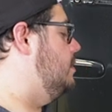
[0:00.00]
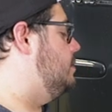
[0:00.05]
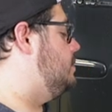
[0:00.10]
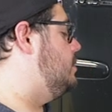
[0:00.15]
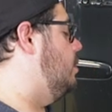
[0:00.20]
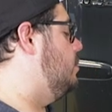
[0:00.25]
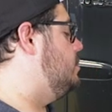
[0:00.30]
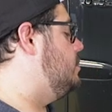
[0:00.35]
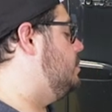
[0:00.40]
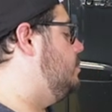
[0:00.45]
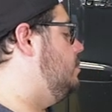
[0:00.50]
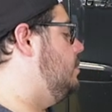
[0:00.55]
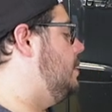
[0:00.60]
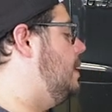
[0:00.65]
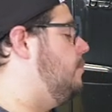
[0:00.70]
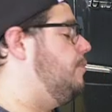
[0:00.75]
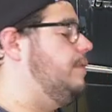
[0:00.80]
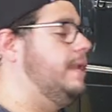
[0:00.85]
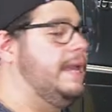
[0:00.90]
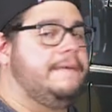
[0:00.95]
So to do
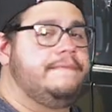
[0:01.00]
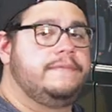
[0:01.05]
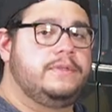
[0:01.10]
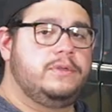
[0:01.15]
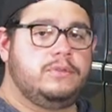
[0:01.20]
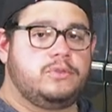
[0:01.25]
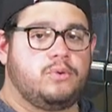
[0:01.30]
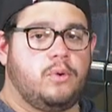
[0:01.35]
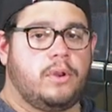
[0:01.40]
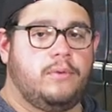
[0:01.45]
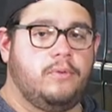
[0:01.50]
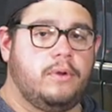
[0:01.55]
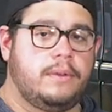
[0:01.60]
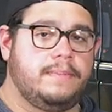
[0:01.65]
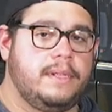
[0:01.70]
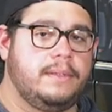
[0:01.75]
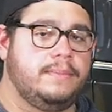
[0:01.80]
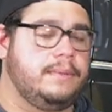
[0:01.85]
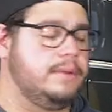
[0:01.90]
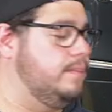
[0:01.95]
that, we have two 21
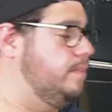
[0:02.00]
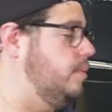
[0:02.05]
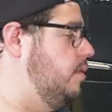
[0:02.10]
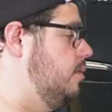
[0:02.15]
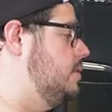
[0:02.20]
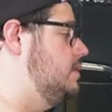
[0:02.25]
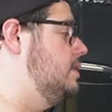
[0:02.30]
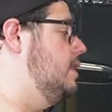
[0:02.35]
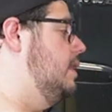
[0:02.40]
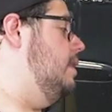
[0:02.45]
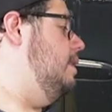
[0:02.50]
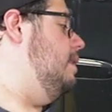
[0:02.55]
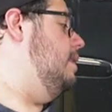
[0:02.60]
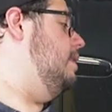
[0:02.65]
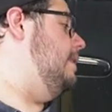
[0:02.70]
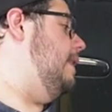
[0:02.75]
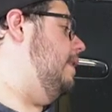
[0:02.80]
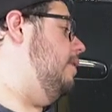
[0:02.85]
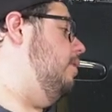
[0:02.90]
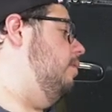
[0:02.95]
millimeter bolts
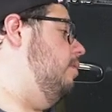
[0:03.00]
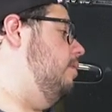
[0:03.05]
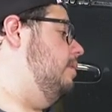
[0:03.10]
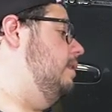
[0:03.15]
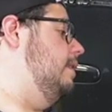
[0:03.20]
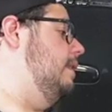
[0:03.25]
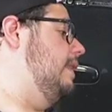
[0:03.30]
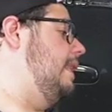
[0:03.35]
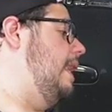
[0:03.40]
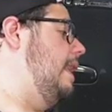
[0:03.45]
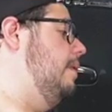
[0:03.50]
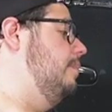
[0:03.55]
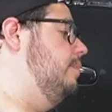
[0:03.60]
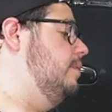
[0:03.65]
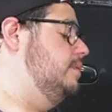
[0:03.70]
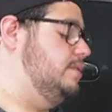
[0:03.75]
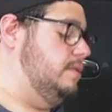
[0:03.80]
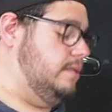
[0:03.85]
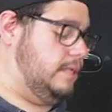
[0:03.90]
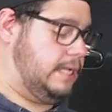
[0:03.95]
that hold the
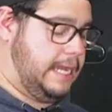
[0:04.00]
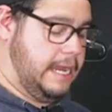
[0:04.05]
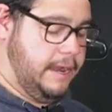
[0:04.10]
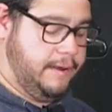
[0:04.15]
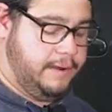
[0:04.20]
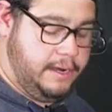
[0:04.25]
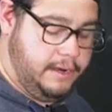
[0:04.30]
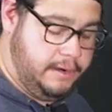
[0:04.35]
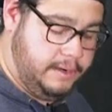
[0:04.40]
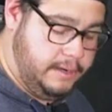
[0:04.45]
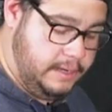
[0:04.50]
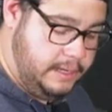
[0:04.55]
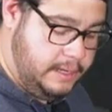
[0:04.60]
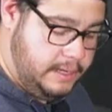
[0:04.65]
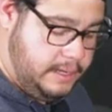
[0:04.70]
caliper to the carrier.